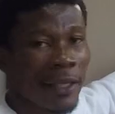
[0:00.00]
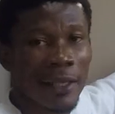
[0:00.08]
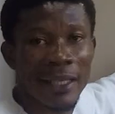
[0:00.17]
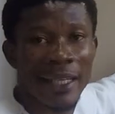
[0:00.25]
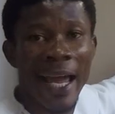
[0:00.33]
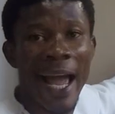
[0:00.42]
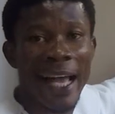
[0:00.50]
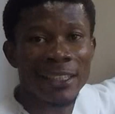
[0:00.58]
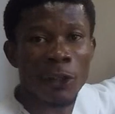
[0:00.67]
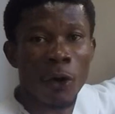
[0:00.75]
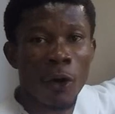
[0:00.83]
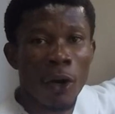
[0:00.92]
there
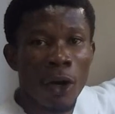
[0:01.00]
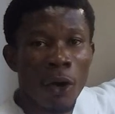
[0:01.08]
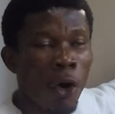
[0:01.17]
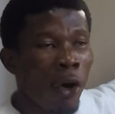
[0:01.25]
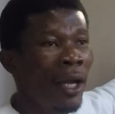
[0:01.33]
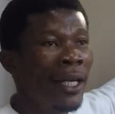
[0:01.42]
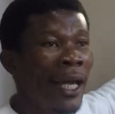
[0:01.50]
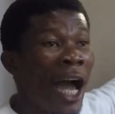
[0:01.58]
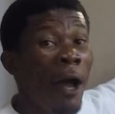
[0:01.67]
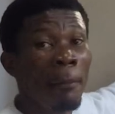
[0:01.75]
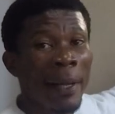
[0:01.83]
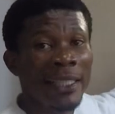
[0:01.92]
has, or
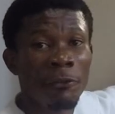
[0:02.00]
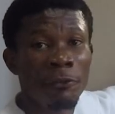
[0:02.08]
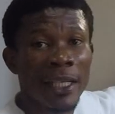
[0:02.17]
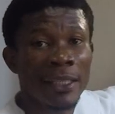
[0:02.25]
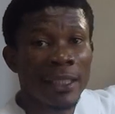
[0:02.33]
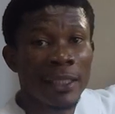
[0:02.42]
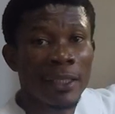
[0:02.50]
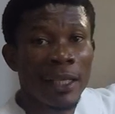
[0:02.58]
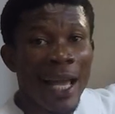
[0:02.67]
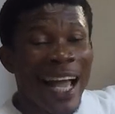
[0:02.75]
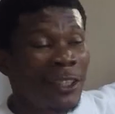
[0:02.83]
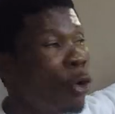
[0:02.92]
how much deviation
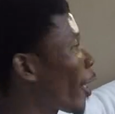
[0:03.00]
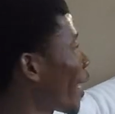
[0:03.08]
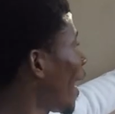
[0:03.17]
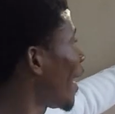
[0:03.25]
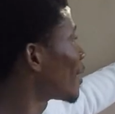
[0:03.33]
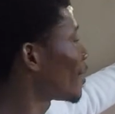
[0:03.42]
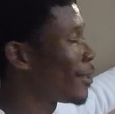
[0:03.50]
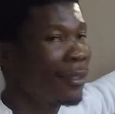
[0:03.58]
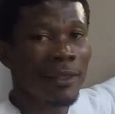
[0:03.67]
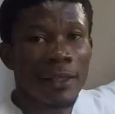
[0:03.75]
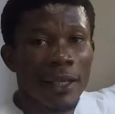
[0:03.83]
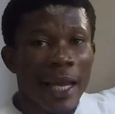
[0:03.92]
has occurred,
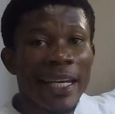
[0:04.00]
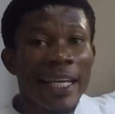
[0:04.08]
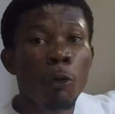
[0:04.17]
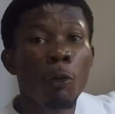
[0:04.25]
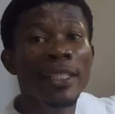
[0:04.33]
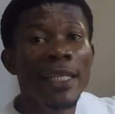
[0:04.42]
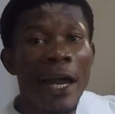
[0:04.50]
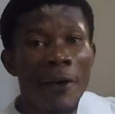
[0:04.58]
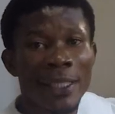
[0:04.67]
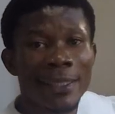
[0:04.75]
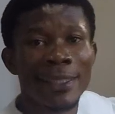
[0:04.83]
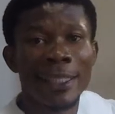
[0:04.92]
and in which
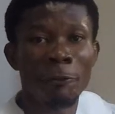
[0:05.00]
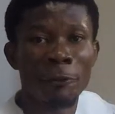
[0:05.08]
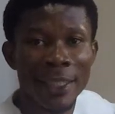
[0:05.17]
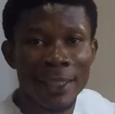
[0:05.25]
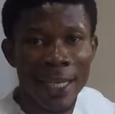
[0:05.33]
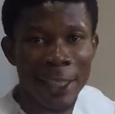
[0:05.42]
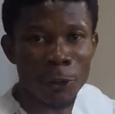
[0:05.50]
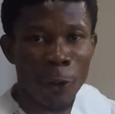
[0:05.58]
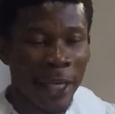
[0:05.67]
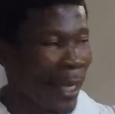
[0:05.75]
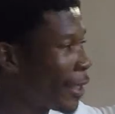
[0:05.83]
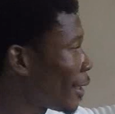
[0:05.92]
direction the deviation has
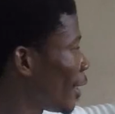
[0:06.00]
occurred.